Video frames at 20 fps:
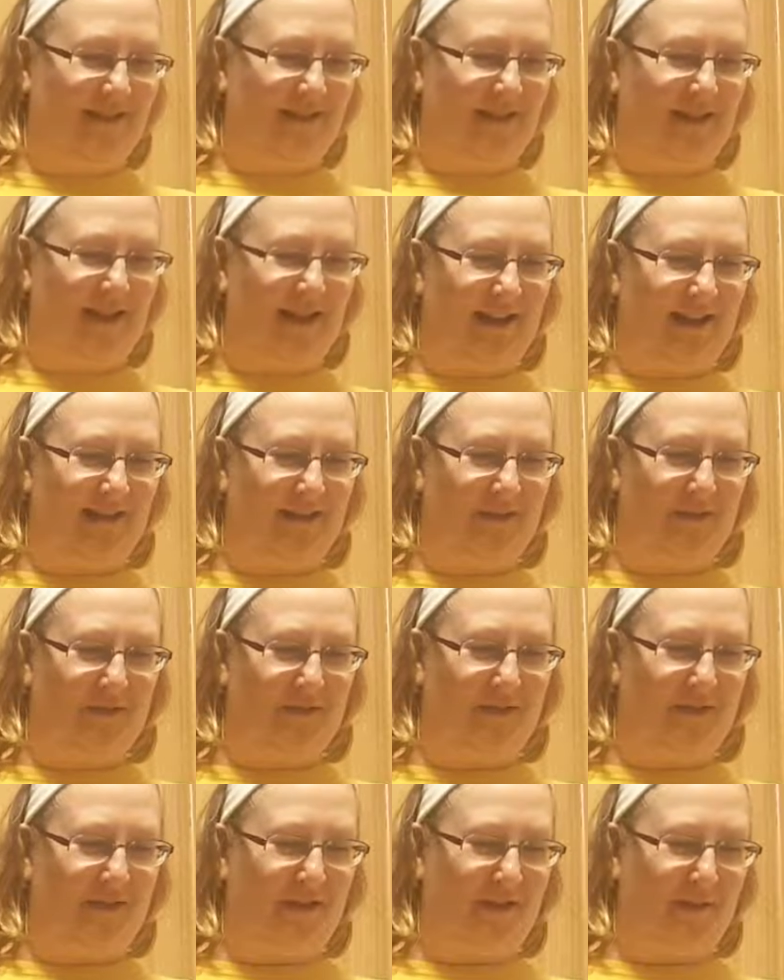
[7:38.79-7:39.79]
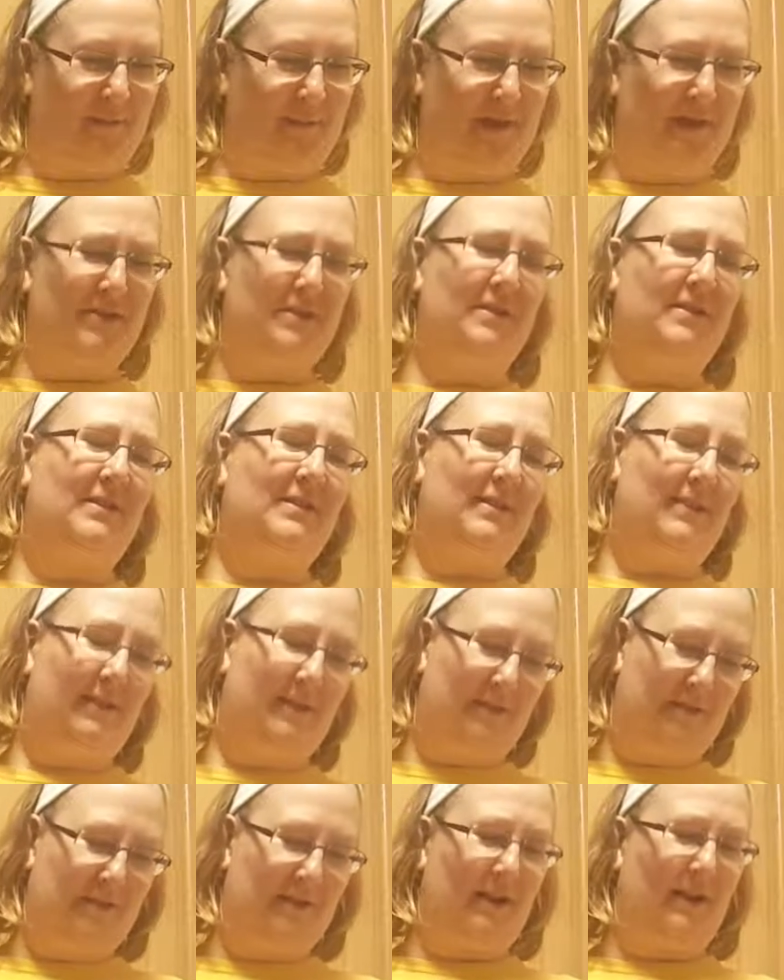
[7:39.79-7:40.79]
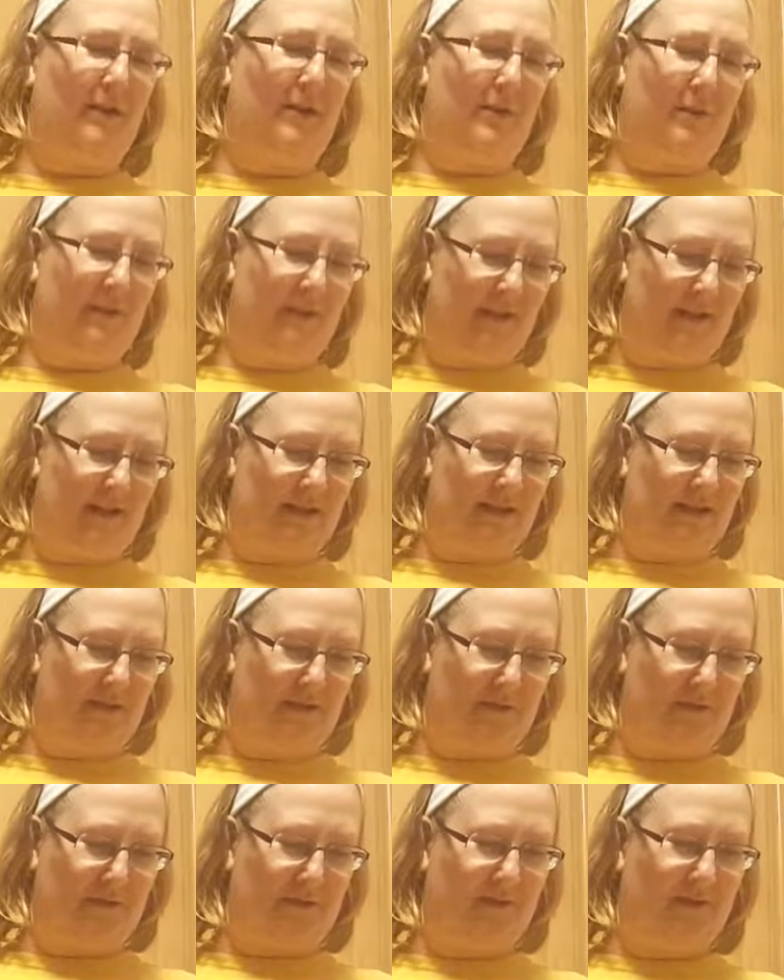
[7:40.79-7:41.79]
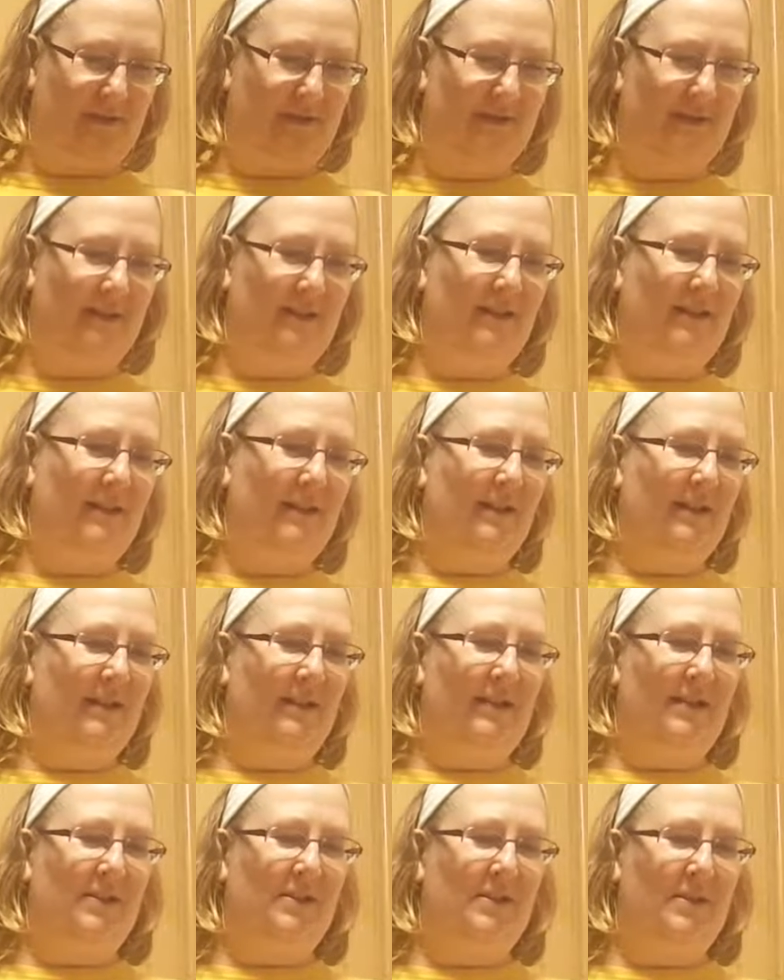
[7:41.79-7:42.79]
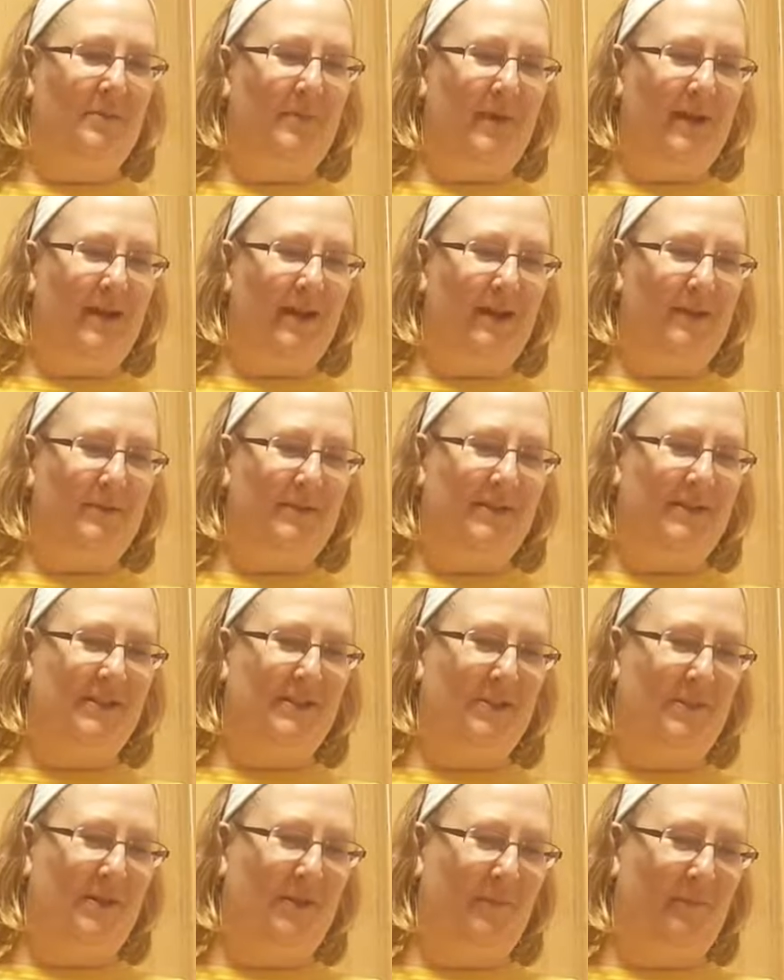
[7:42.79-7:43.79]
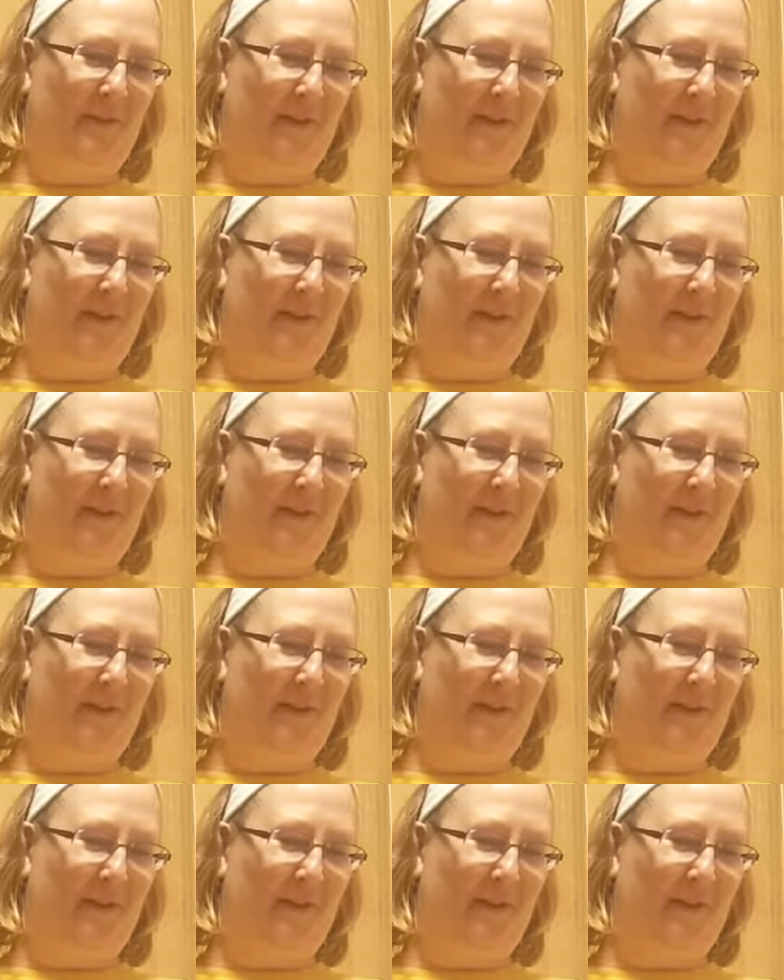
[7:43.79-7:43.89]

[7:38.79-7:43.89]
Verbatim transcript: Too bad, with all the patience and your oh, isn't that the truth? Too bad I was so